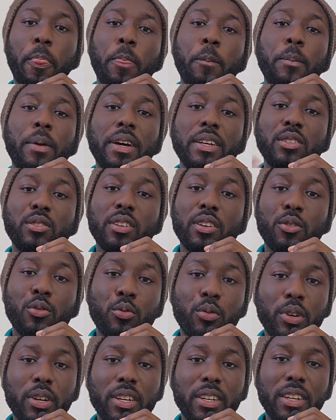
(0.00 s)
but as you are
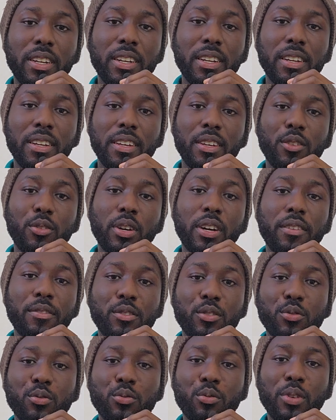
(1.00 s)
going, you have
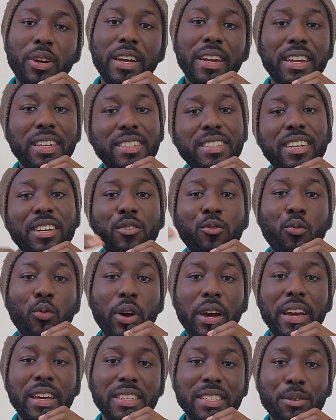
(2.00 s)
to understand
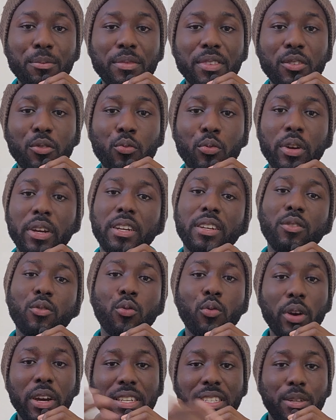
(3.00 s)
why something worked,
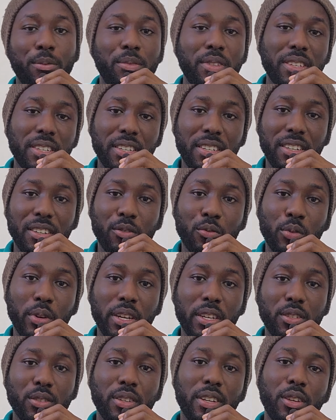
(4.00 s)
why something didn't
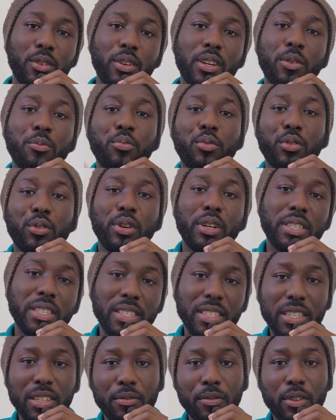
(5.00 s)
work, so that you can progress as
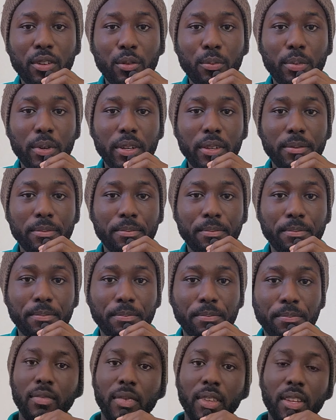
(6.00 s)
a developer.
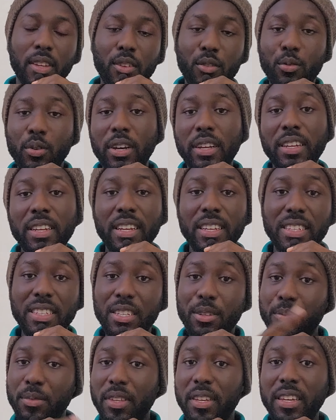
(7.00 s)
So I did the
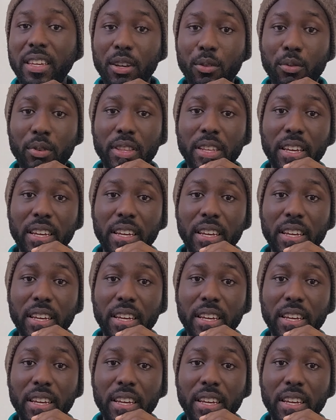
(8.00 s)
same thing here with the